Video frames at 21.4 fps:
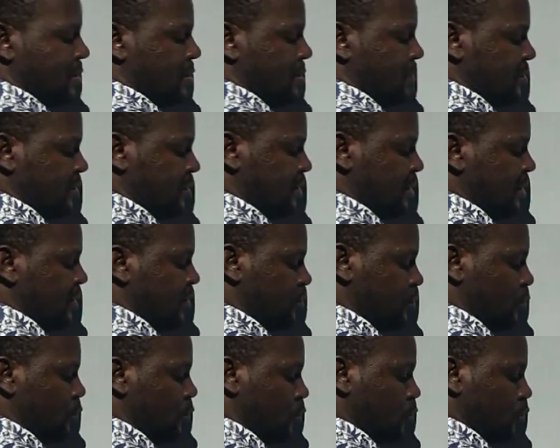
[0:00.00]
Oxygen is
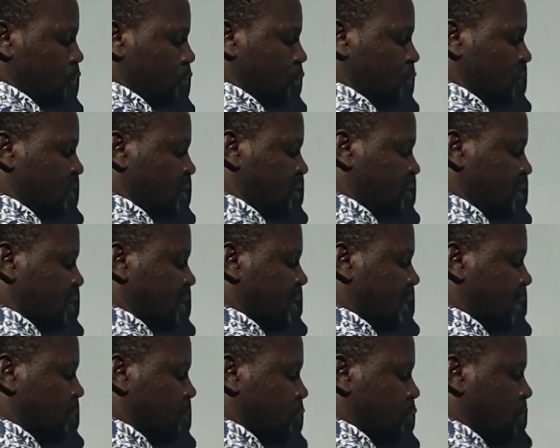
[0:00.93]
O2.
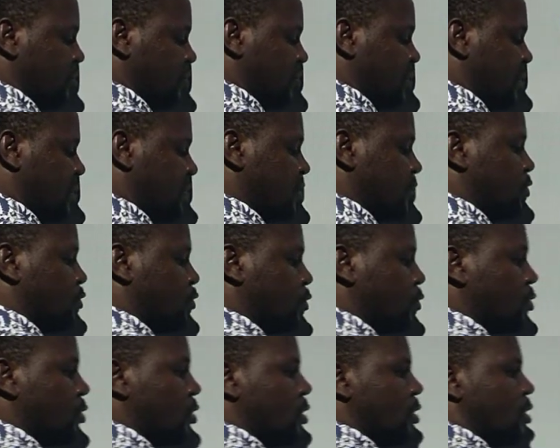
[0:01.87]
16 times 2 is
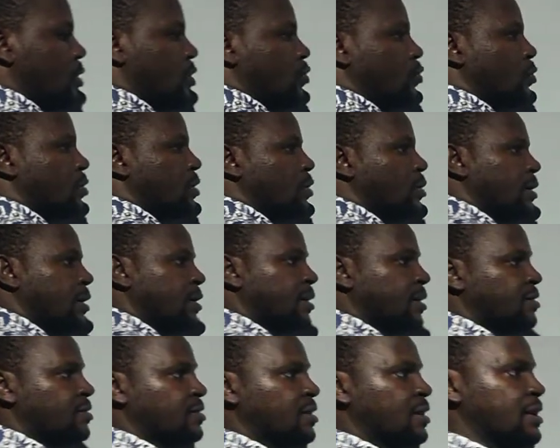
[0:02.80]
32. So the correct
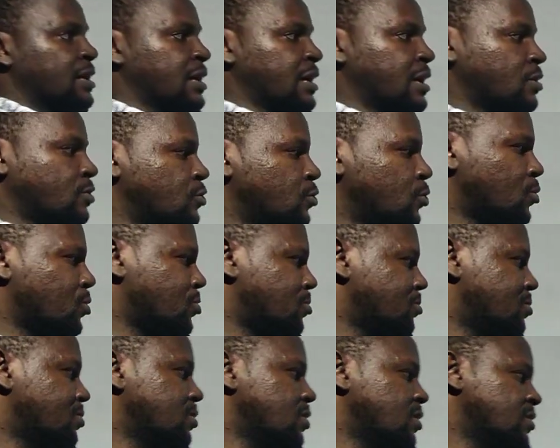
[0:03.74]
answer here,
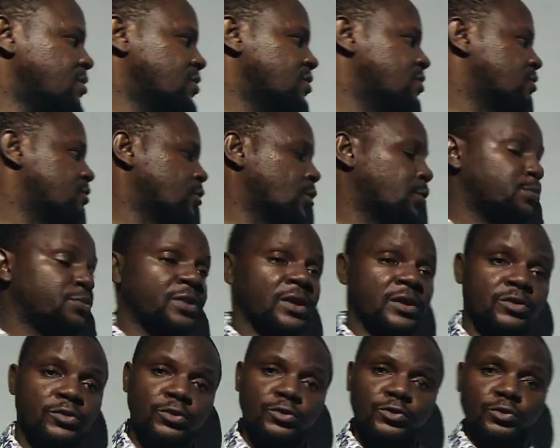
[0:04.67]
though it is
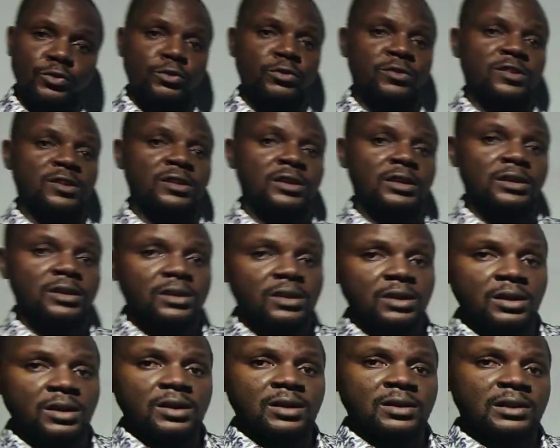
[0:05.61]
subject to scrutiny,
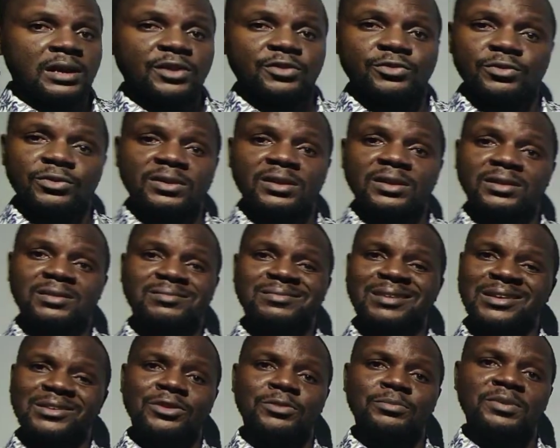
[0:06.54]
nitrogen
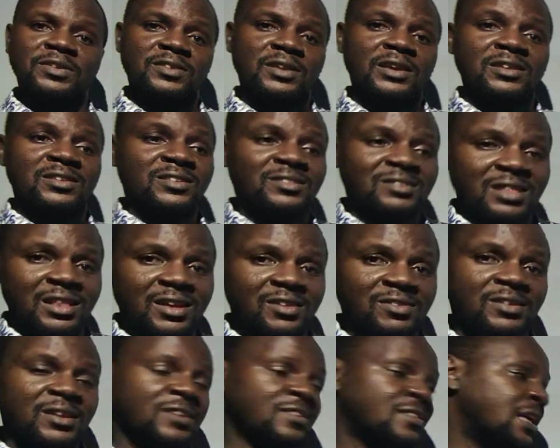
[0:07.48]
cannot be said it is
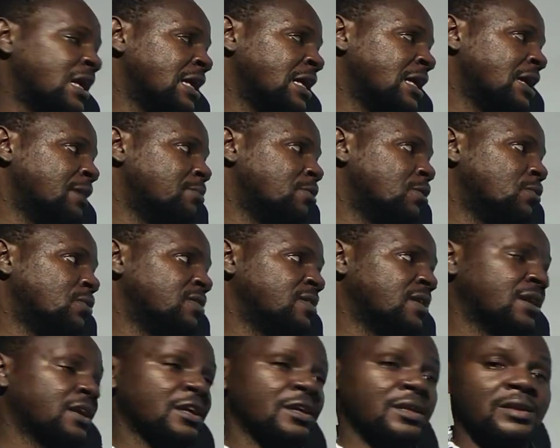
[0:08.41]
less dense than air, but we
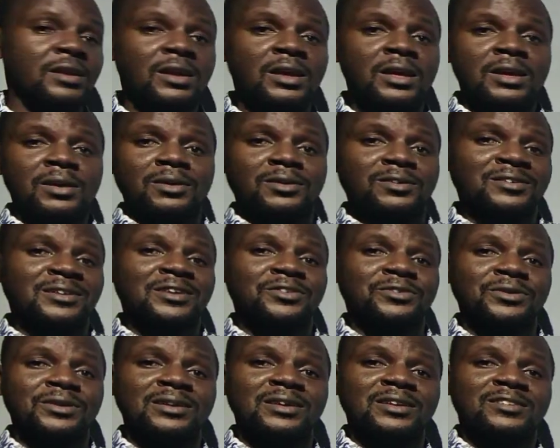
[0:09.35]
take it because
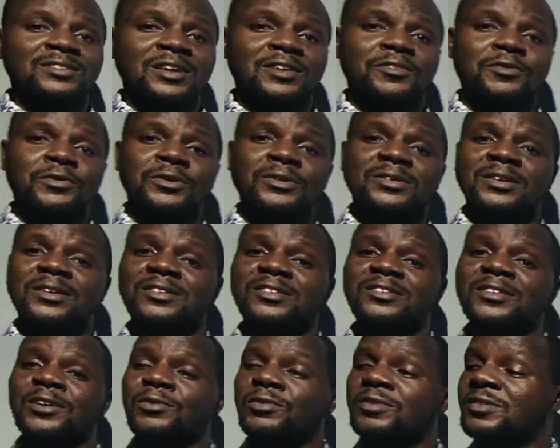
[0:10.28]
nitrogen itself
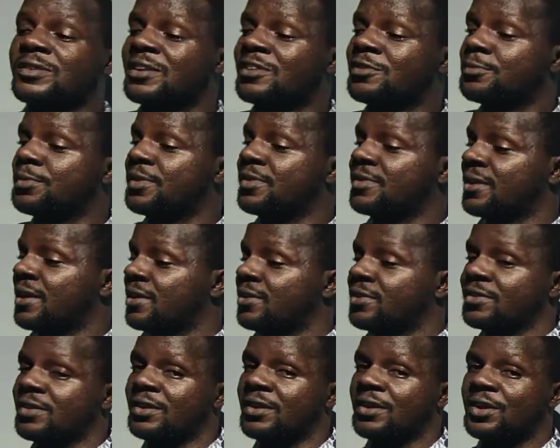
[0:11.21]
contains
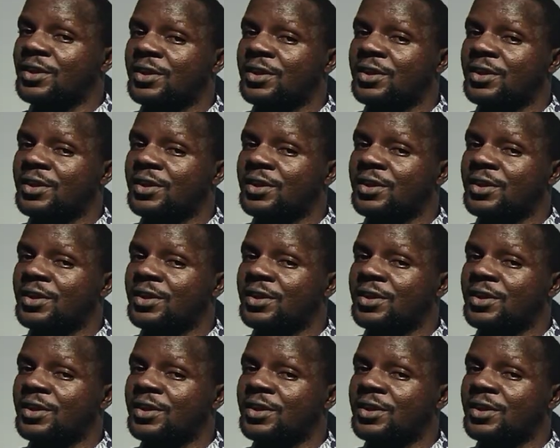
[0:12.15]
78%